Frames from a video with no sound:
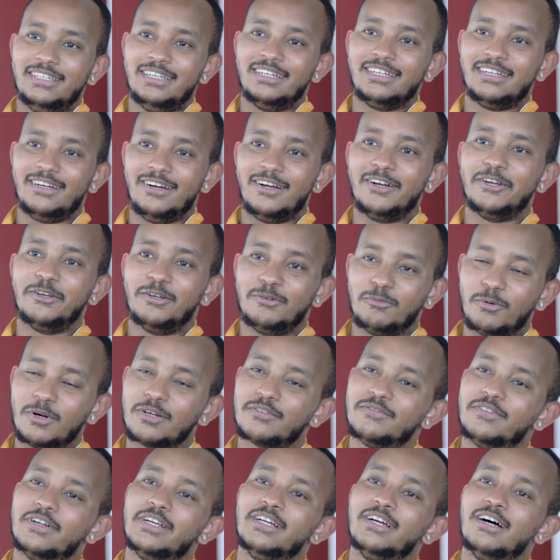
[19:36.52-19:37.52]
A car you had
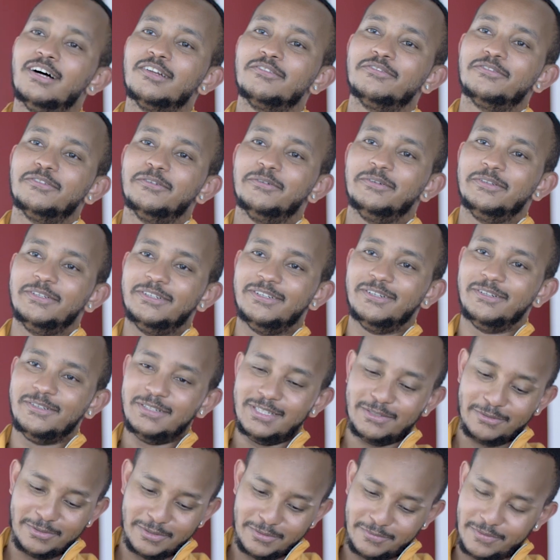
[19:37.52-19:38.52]
worked very hard for,
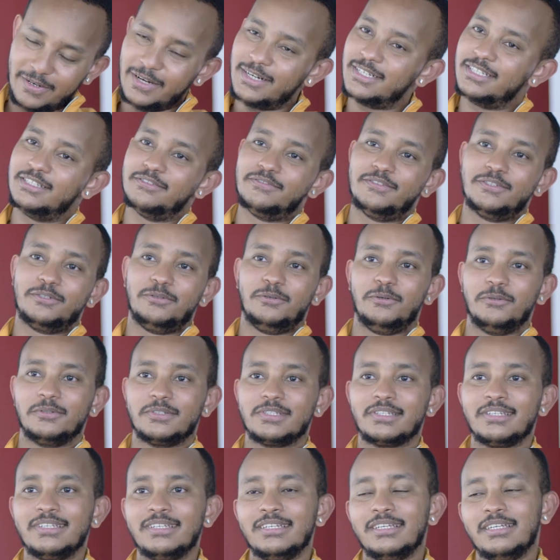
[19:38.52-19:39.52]
it was very difficult.